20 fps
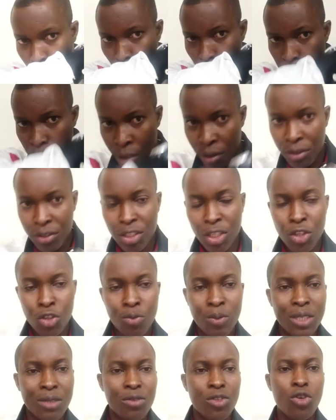Excuse
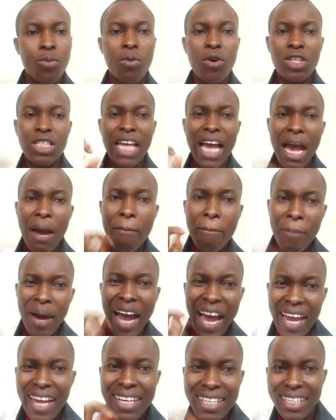me. You must
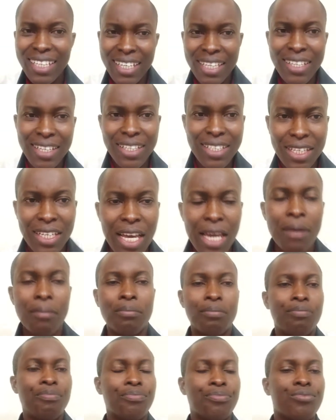abide in his name